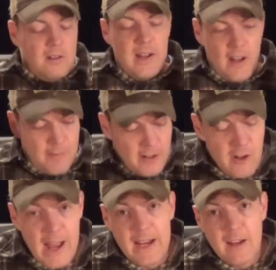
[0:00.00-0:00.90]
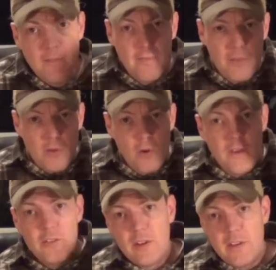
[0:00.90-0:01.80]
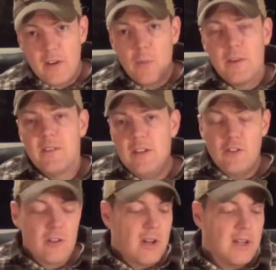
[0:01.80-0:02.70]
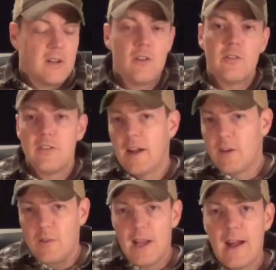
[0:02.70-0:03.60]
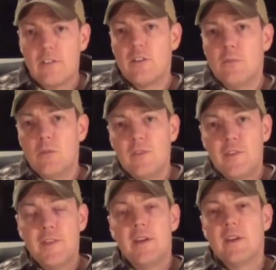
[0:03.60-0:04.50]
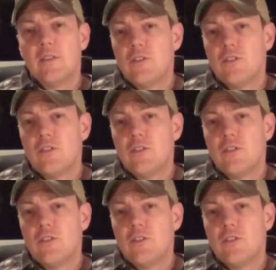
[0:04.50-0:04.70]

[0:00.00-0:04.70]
take off my jacket, throw this in there, and with a t-shirt I go sit down and relax in the movie theater.